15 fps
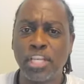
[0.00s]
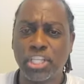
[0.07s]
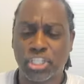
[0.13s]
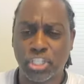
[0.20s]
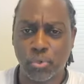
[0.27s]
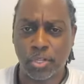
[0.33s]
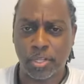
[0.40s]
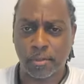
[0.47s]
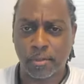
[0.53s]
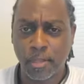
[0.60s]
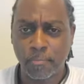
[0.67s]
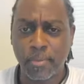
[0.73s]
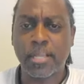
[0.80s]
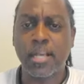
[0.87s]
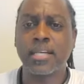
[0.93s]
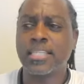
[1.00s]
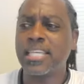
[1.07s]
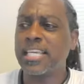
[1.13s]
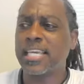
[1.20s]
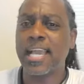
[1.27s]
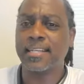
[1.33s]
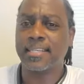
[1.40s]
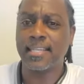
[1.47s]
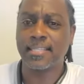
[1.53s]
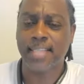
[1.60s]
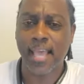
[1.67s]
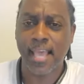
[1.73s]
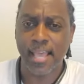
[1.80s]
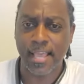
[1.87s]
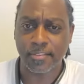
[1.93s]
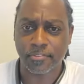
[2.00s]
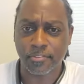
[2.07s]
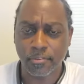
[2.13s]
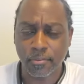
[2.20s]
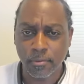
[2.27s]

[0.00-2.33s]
shooting because he kicked his ass.